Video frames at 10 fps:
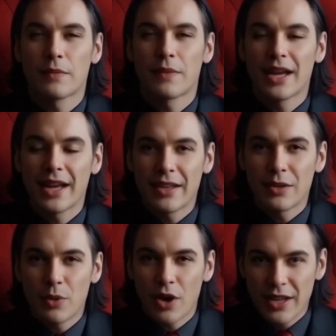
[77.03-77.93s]
and the
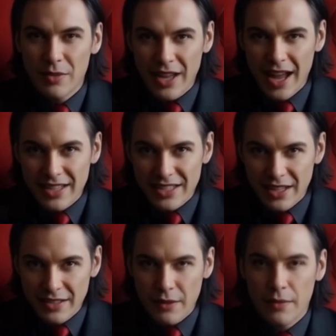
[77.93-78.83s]
body
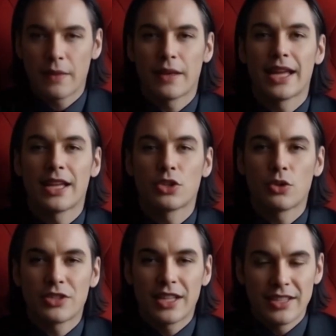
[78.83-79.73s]
reacted.
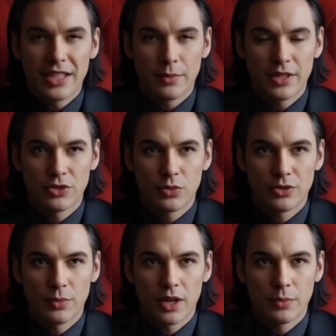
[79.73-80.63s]
Angels and Demons was
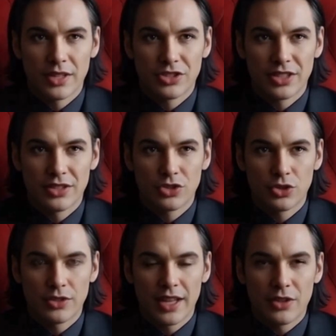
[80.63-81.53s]
published in
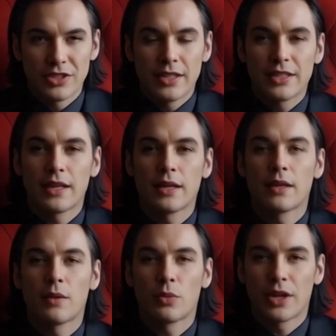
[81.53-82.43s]
2000,
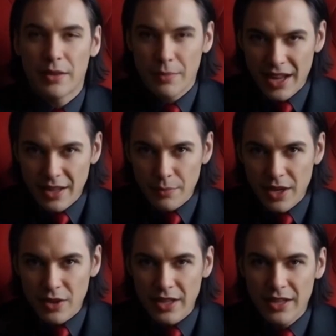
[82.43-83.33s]
written by
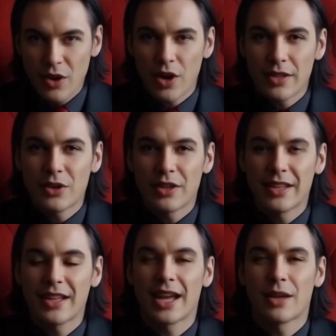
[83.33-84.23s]
American author
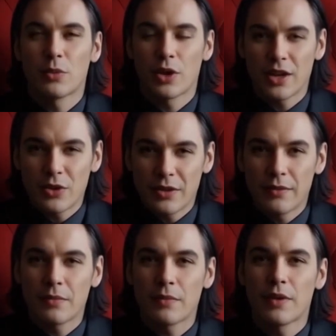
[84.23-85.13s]
Dan Brown.
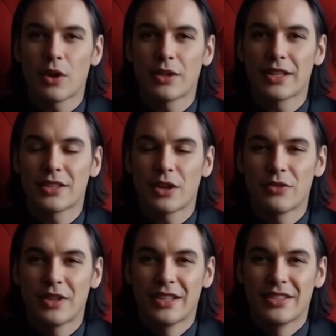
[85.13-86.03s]
On the
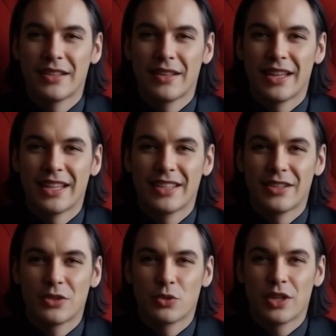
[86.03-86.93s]
surface, it's a
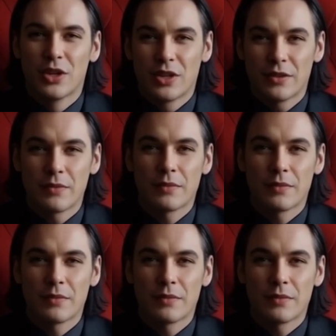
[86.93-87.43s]
thriller.